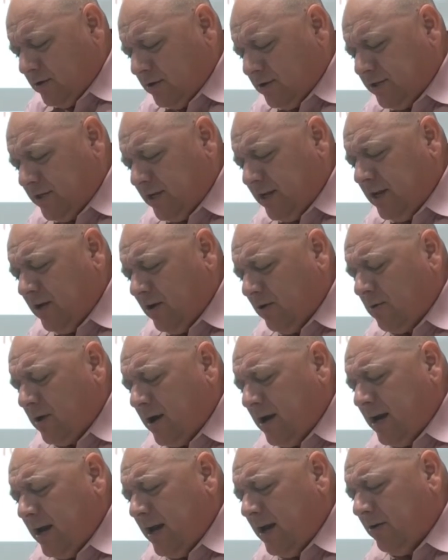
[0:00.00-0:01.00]
to sit here
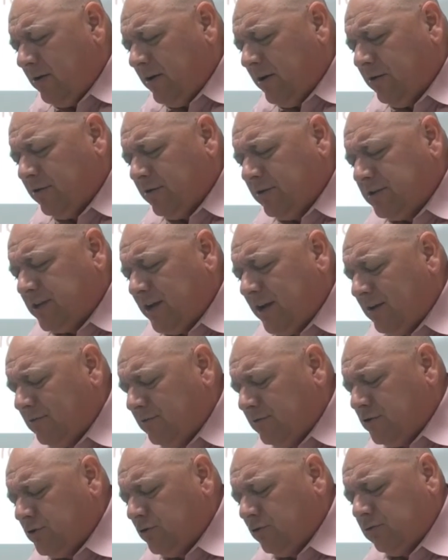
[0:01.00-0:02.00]
right now and hear the
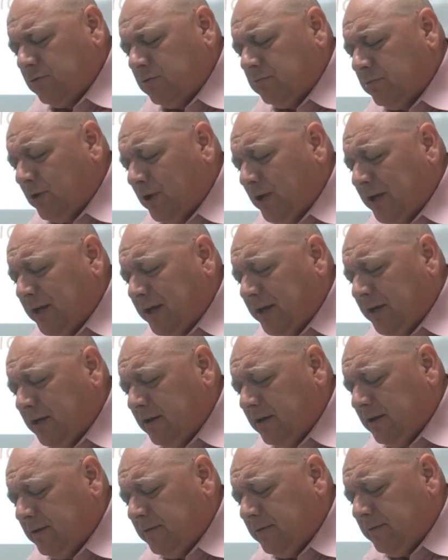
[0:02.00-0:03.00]
sound of children playing
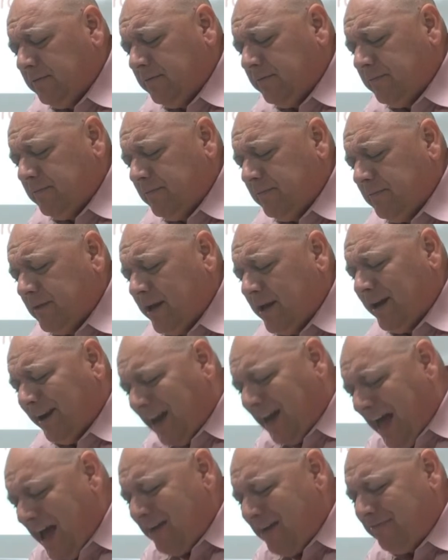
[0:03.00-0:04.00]

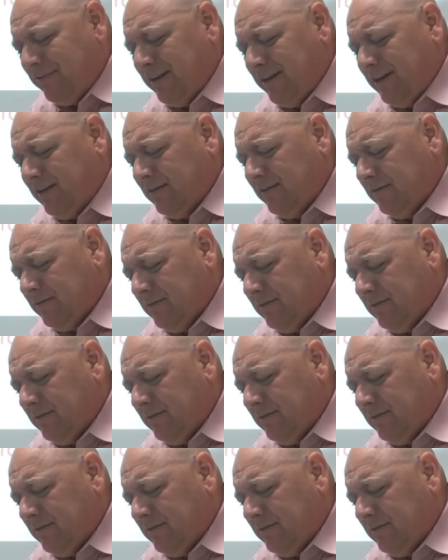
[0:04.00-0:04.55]
and laughing.